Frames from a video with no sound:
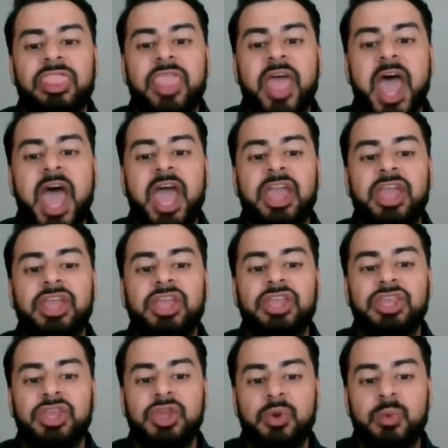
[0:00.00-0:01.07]
that
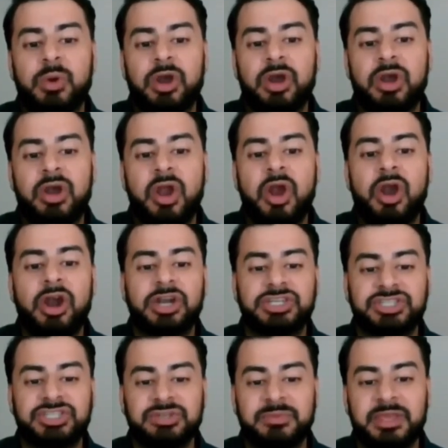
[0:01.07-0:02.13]
you were
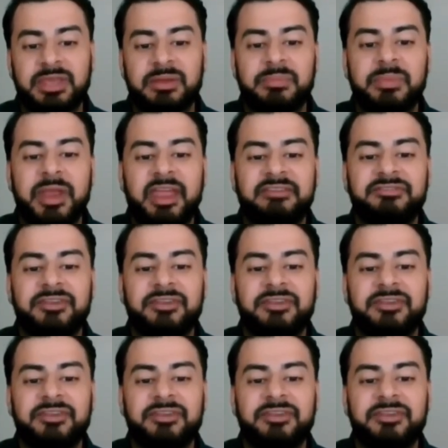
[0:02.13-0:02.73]
harsh to me, but I